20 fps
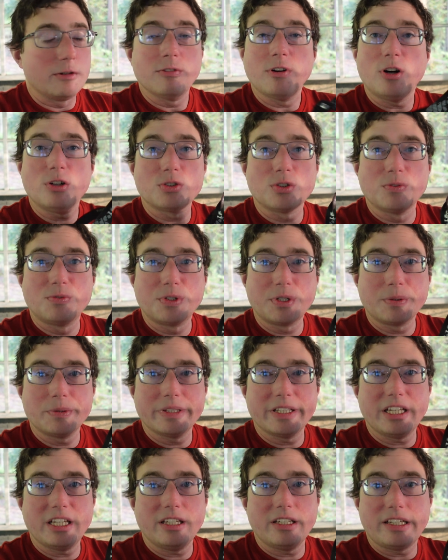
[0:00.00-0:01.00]
Also
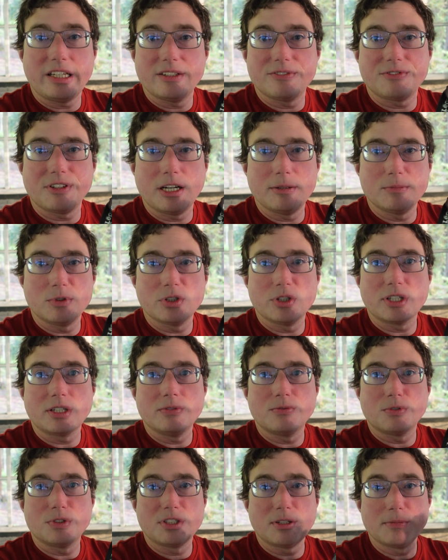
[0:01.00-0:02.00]
frequently, if I'm just
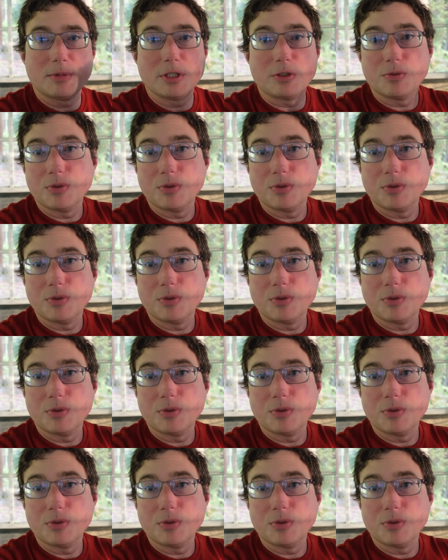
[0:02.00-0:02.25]
looking for something